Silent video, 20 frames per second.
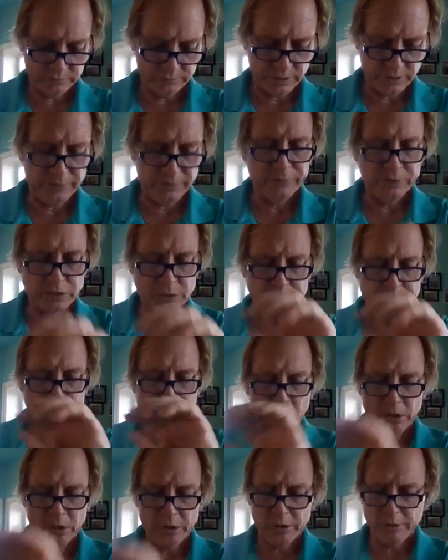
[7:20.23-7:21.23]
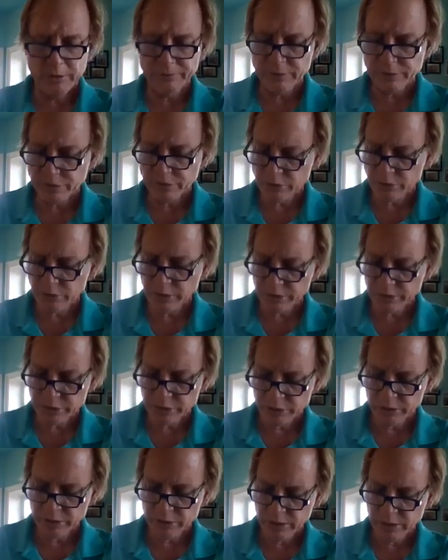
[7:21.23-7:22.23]
If it's part of the
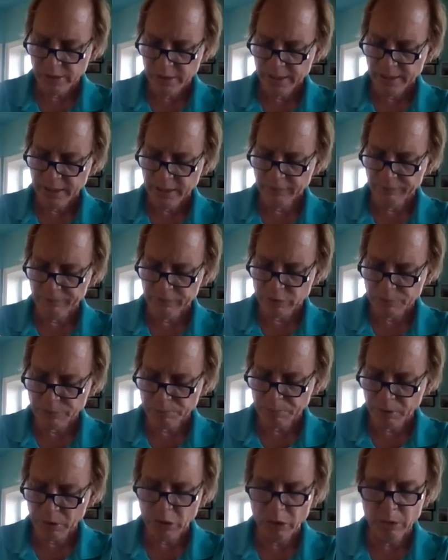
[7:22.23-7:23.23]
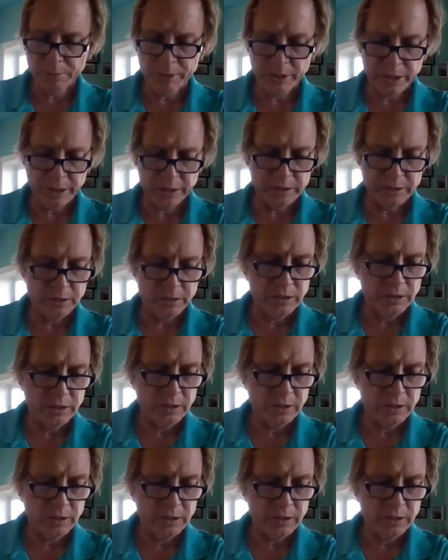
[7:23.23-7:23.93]
structure, if it's permanent,